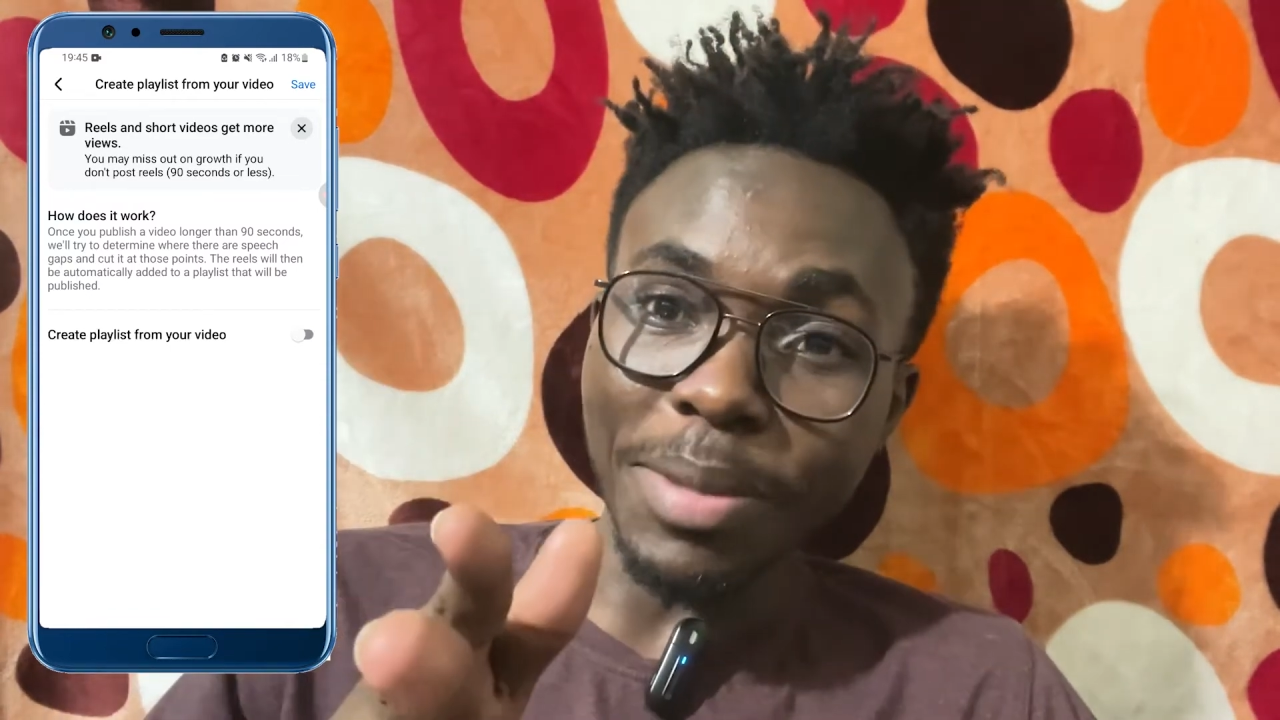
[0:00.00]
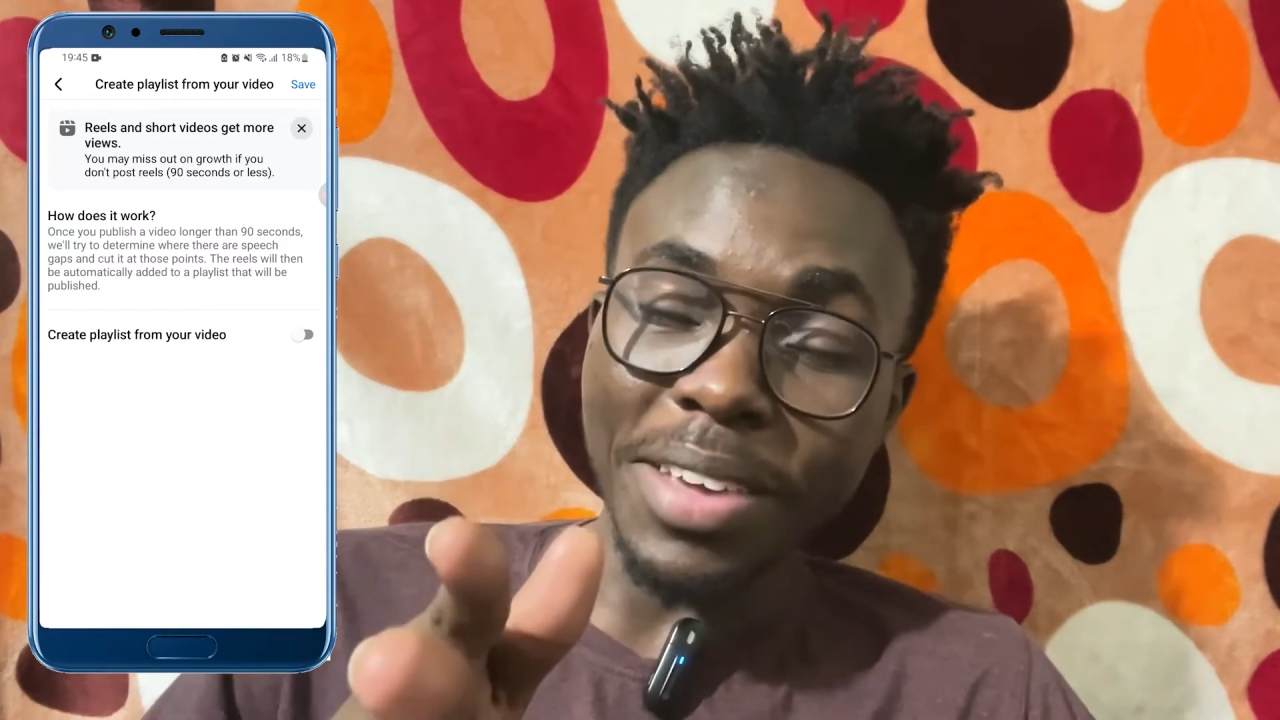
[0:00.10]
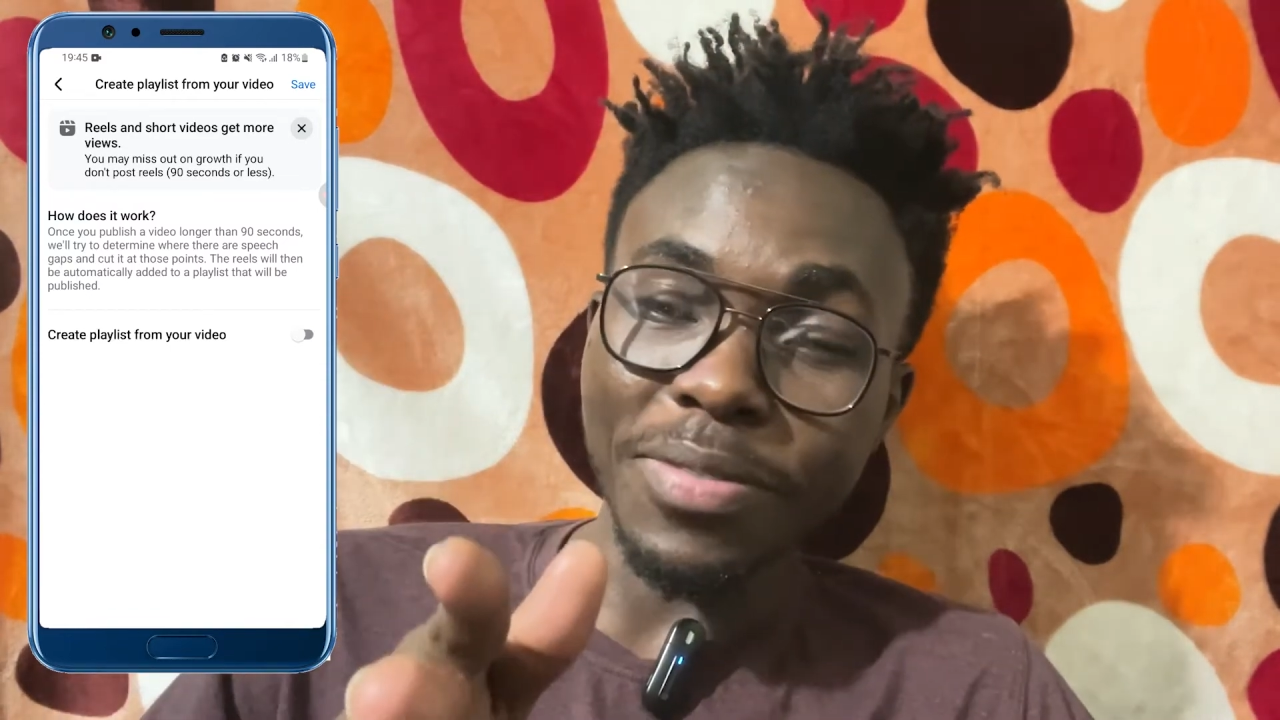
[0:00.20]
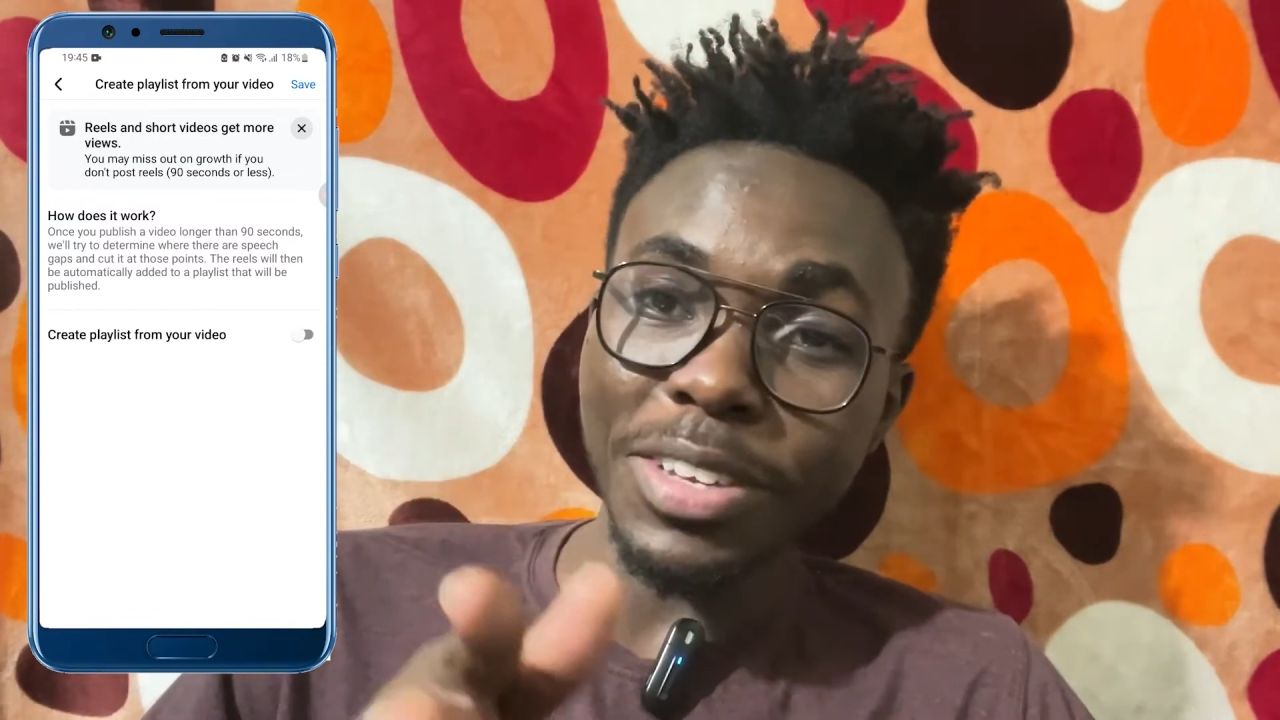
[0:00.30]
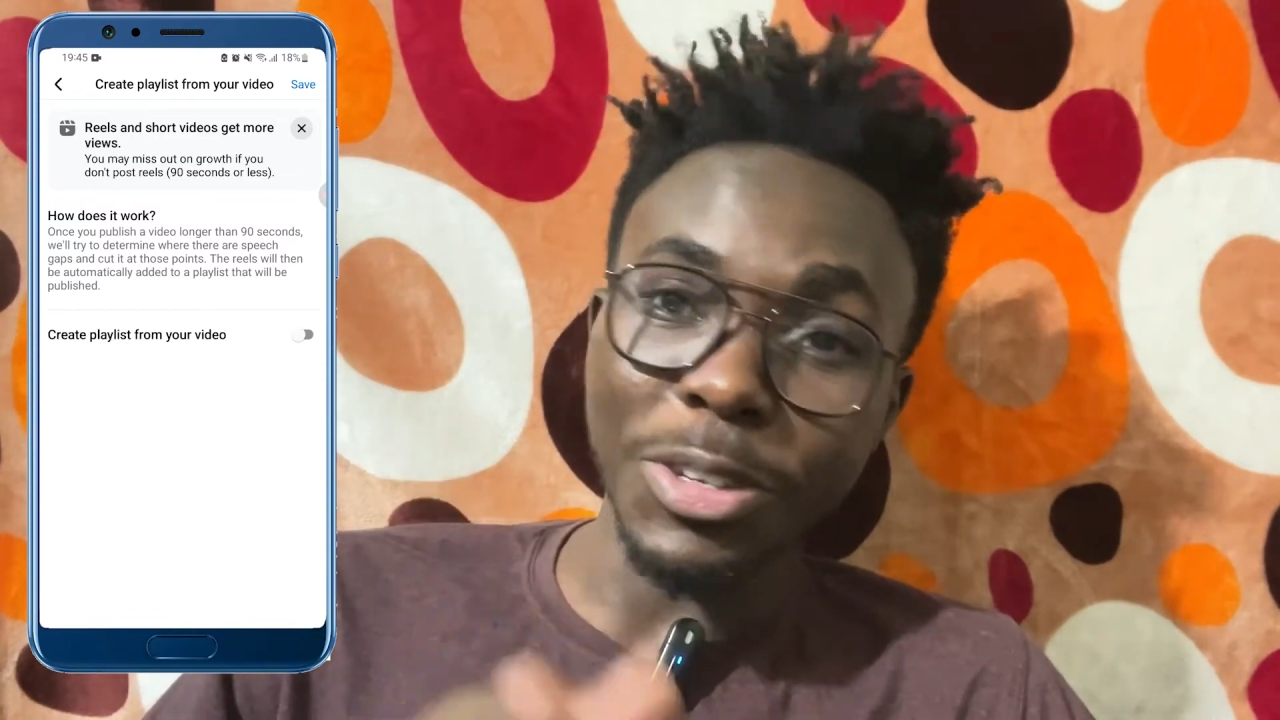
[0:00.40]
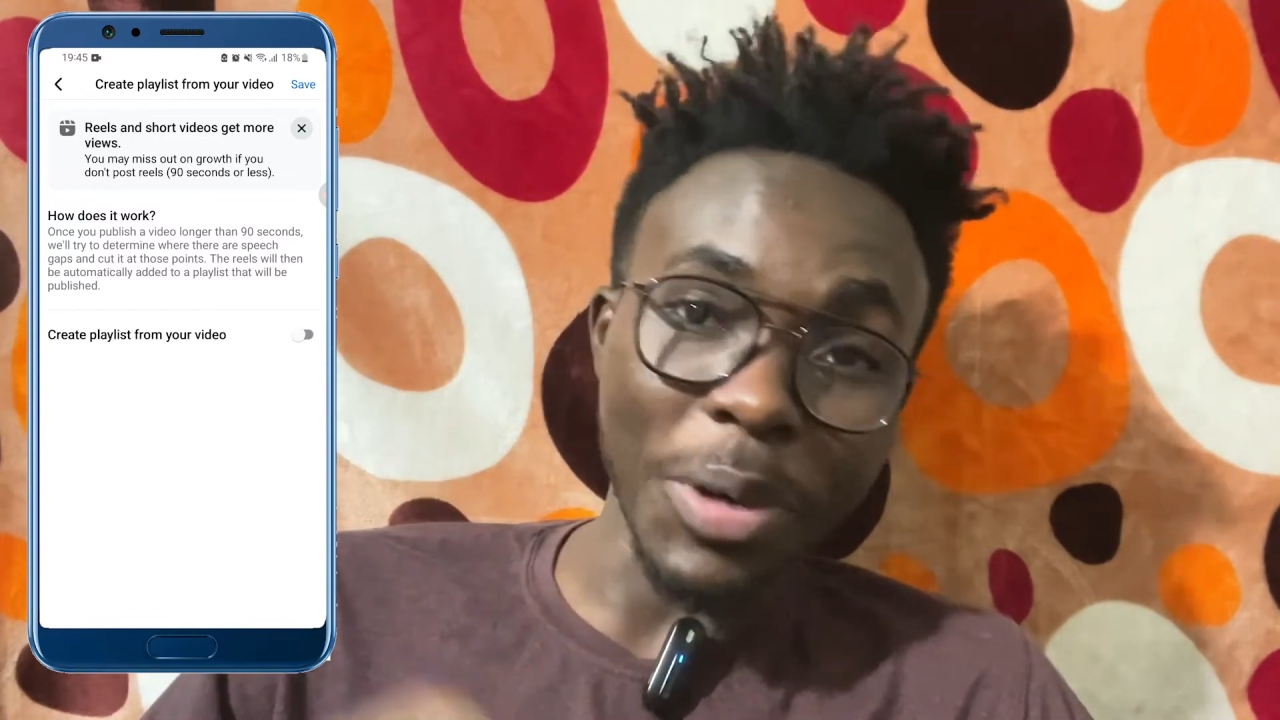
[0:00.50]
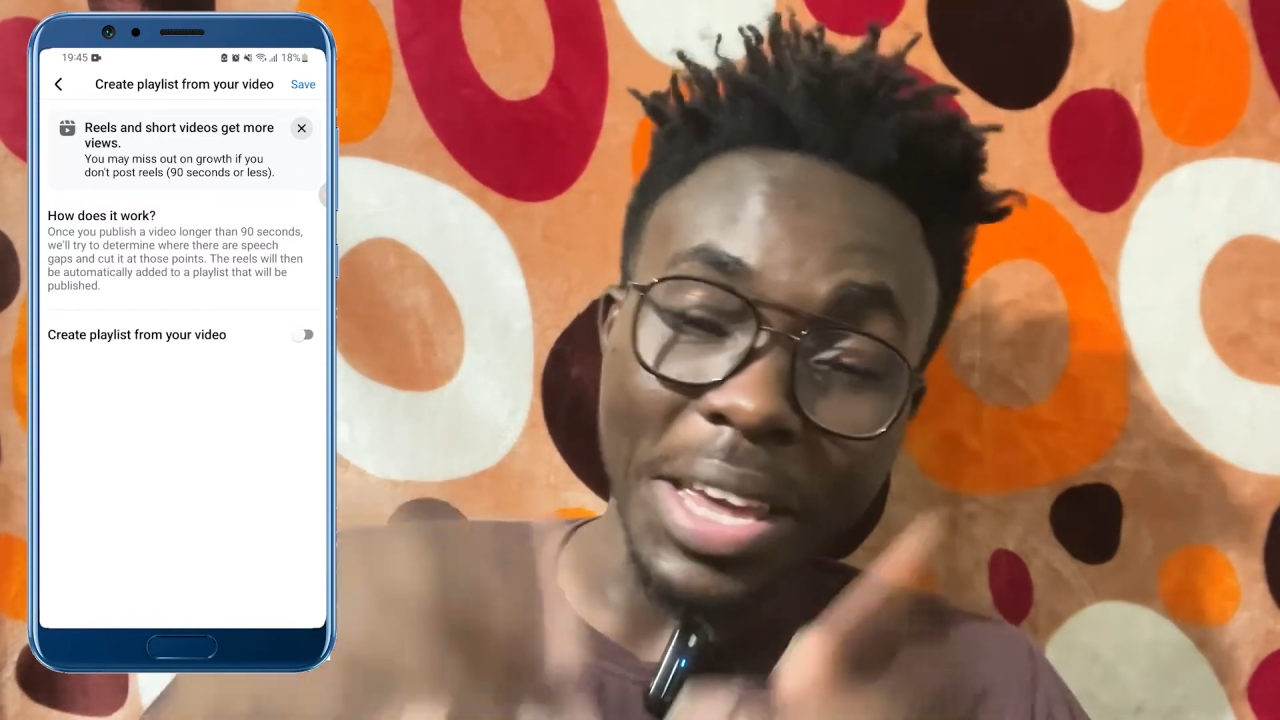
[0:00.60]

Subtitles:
my video